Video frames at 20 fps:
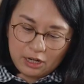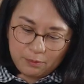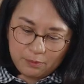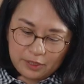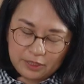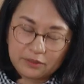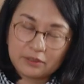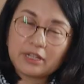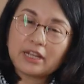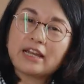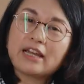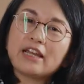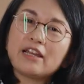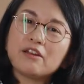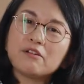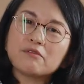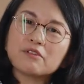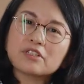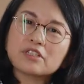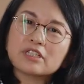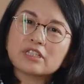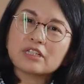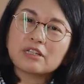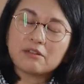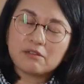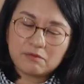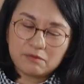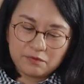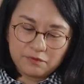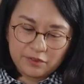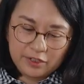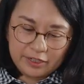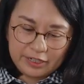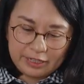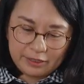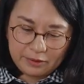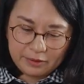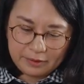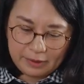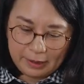But it was
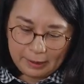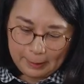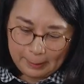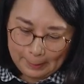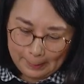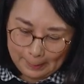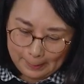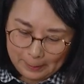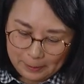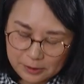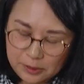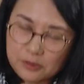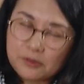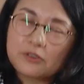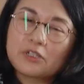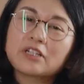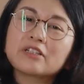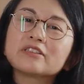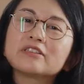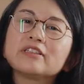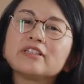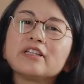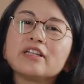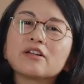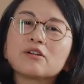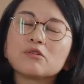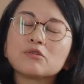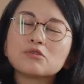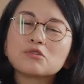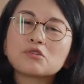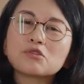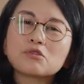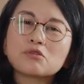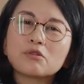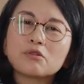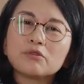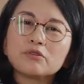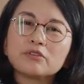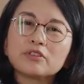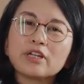very strictly
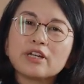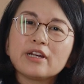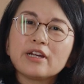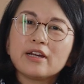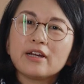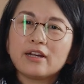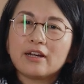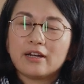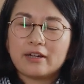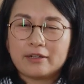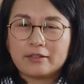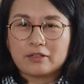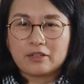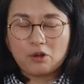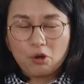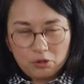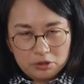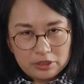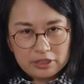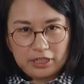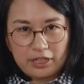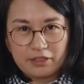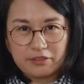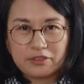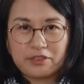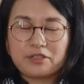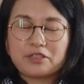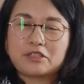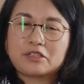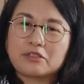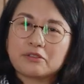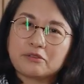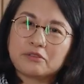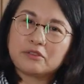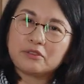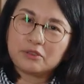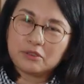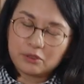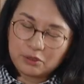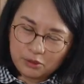controlled contact, so
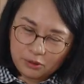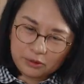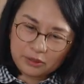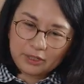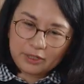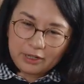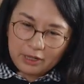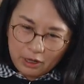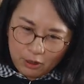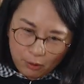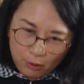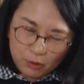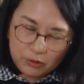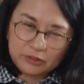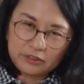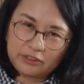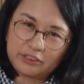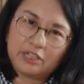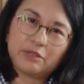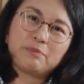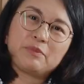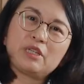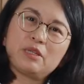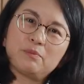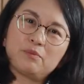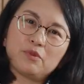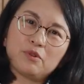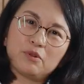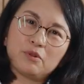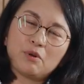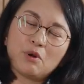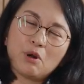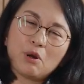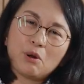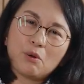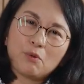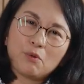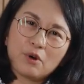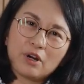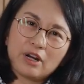not ordinary people
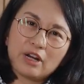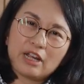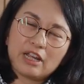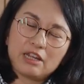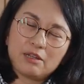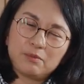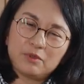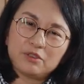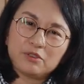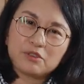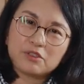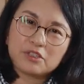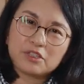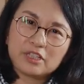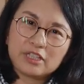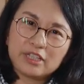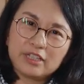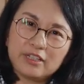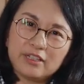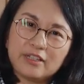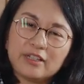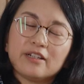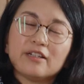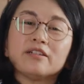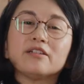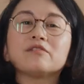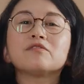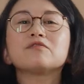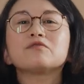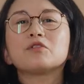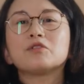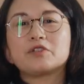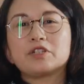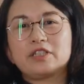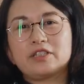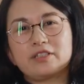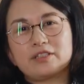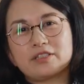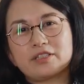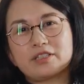were able to see
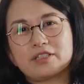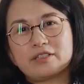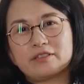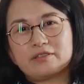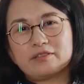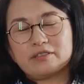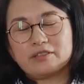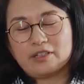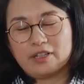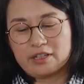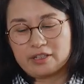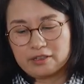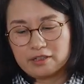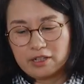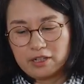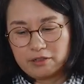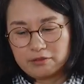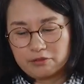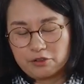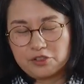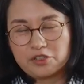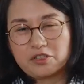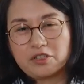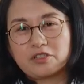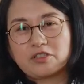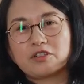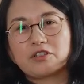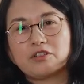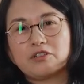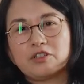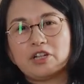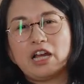foreigners, like Russians who